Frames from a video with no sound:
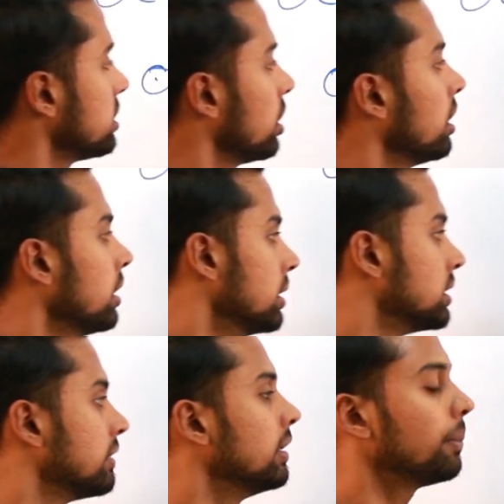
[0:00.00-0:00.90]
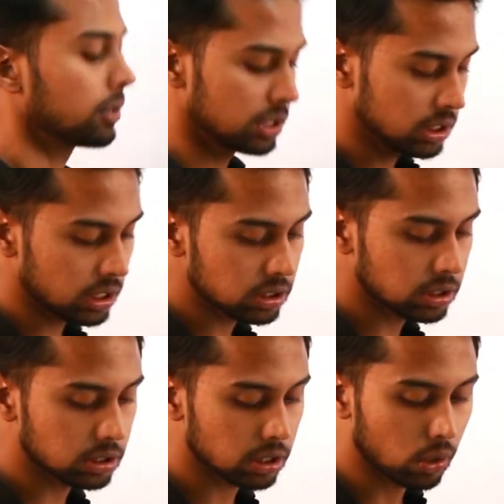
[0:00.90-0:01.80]
is your Civil
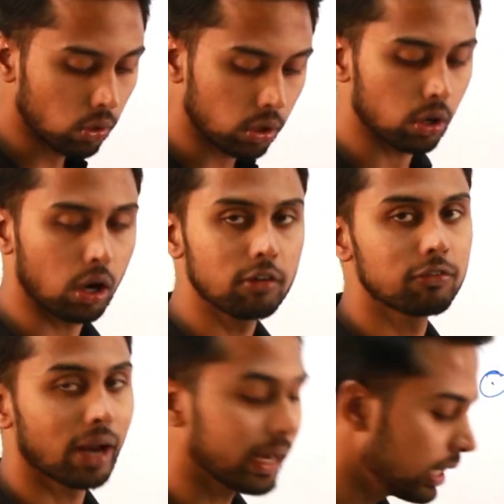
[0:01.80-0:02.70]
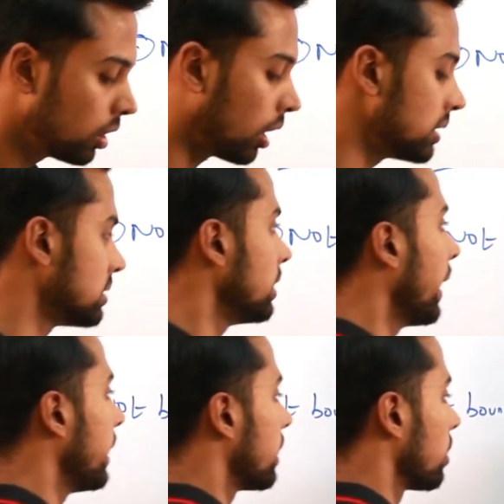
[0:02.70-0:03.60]
Procedures Code of 1908.
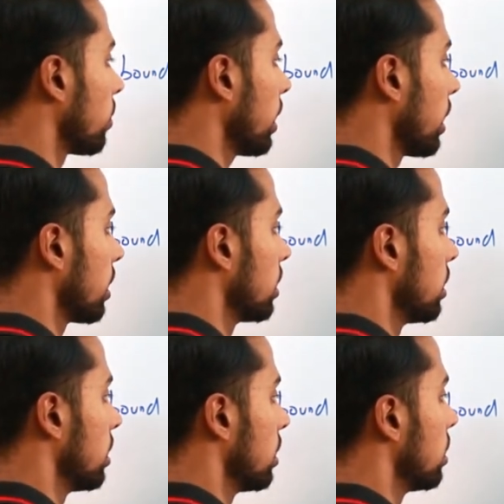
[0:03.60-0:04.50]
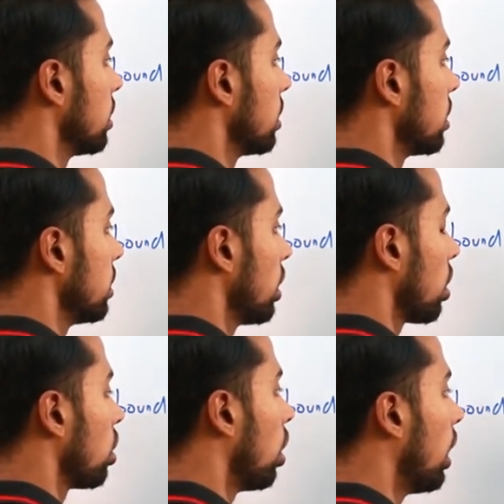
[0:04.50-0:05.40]
Okay, they
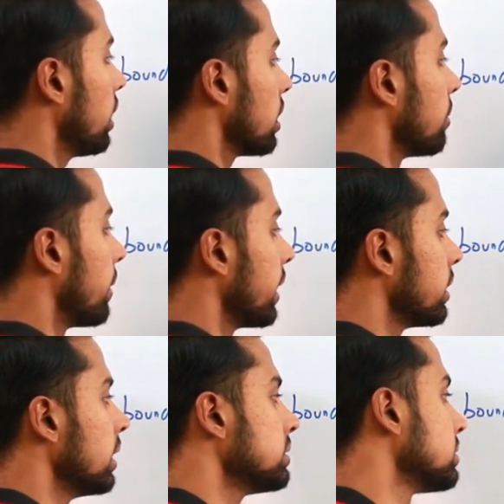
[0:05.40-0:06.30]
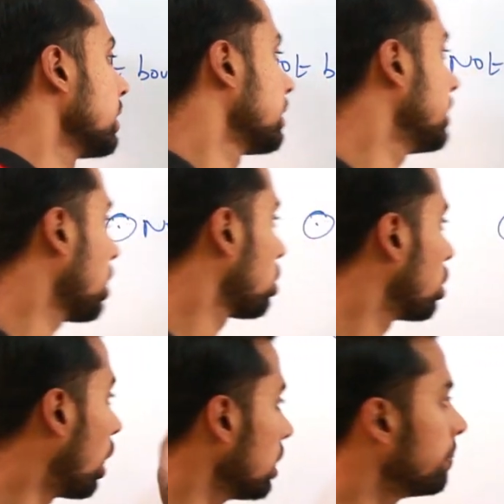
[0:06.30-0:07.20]
are not by this. They are
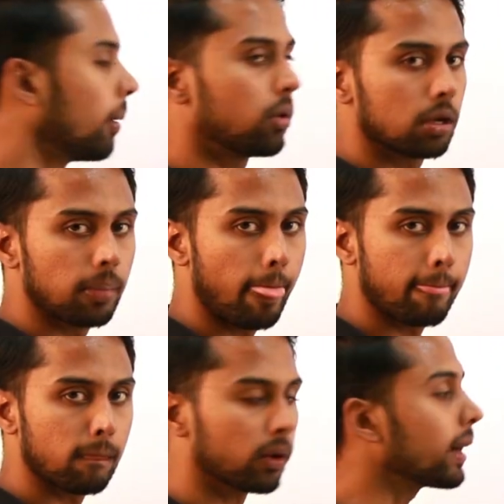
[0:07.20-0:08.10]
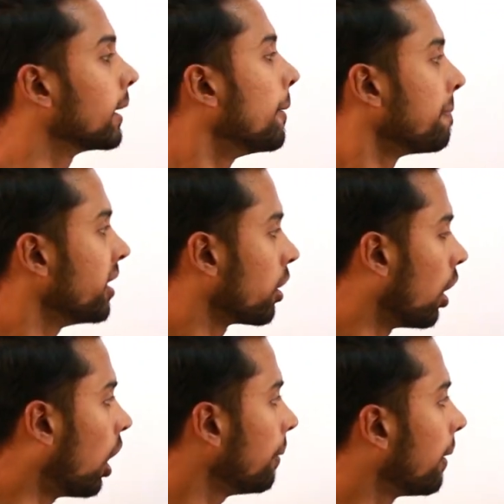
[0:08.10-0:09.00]
not bound. Okay, they are
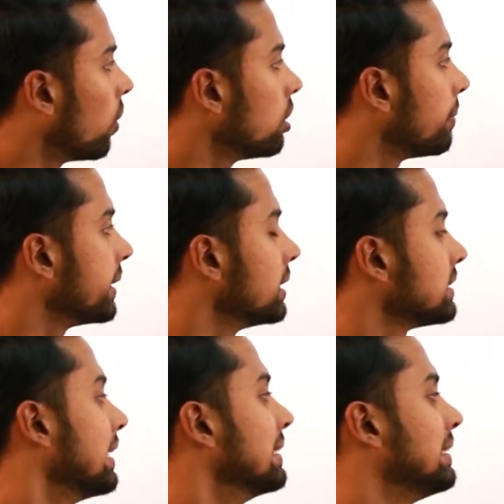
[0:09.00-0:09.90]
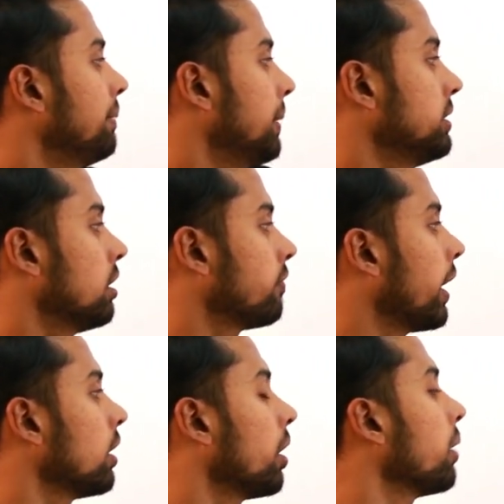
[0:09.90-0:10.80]
not bound by this CPC of
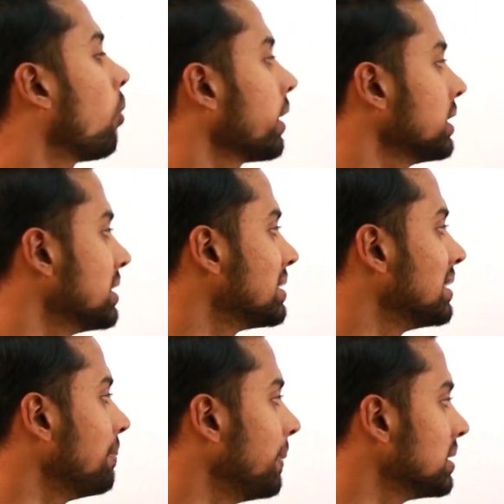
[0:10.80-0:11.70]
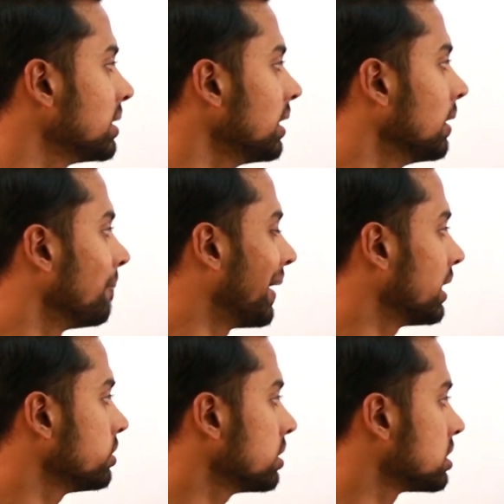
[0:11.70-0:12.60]
1908. What is this CPC?
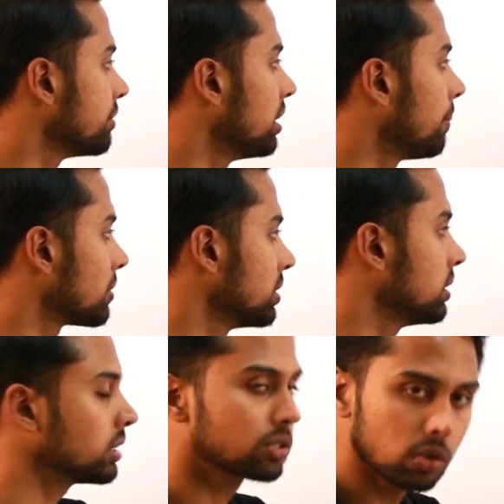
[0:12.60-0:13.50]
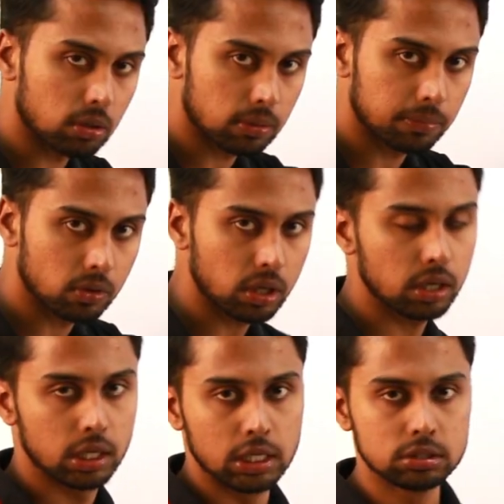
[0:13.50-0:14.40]
That is your Civil Procedures Code.
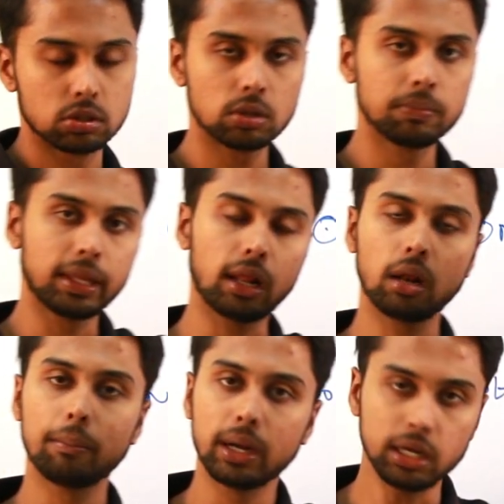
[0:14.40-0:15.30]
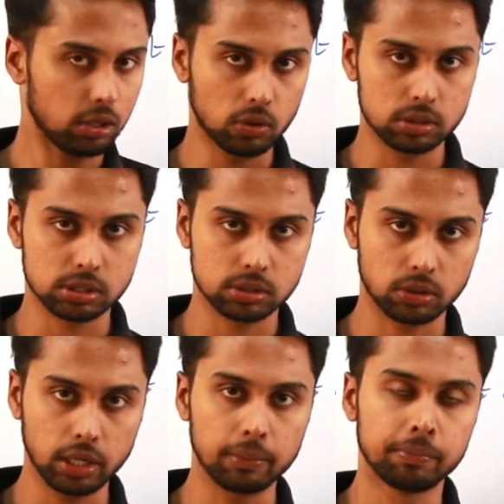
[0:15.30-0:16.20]
Okay, so there are many codes.
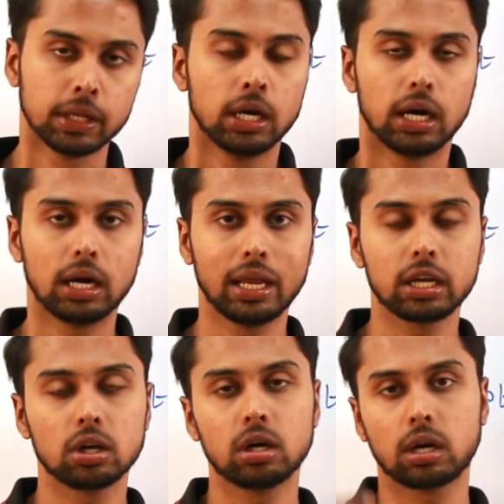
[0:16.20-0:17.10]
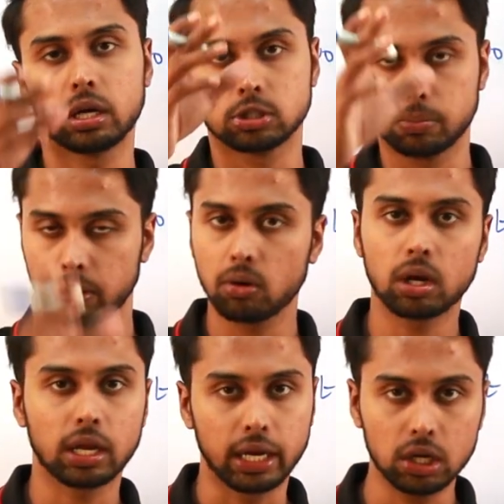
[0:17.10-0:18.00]
Okay, like your Supreme
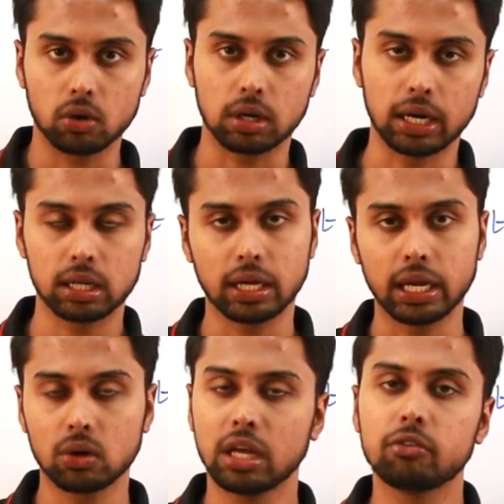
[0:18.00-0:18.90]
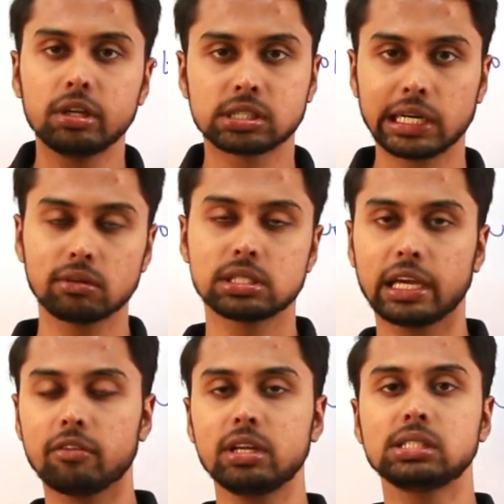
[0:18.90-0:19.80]
Court and High Court. Under the High Court, every state
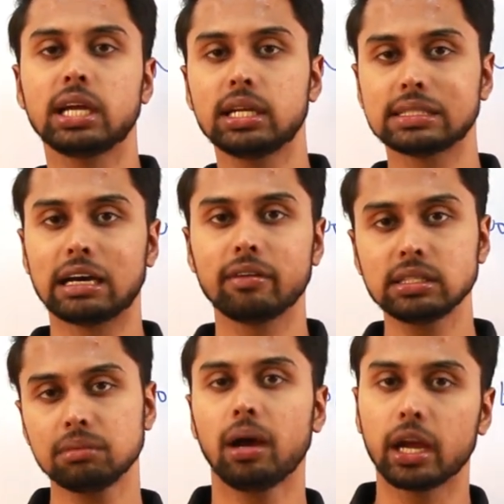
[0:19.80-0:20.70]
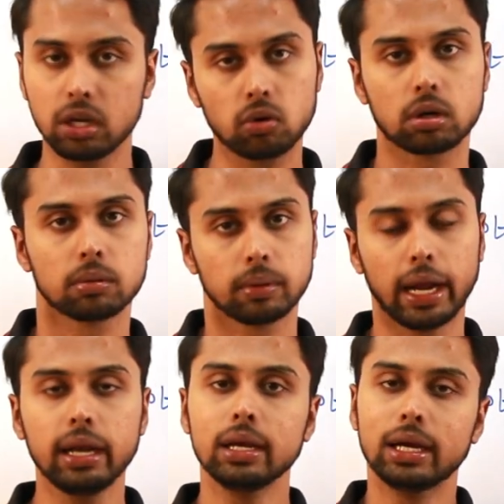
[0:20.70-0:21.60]
is having some High Court,
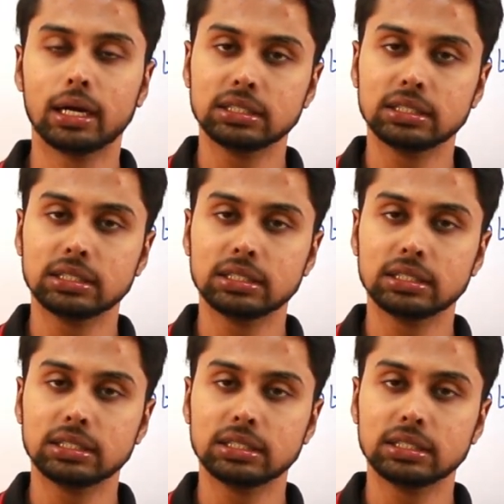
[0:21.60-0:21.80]
and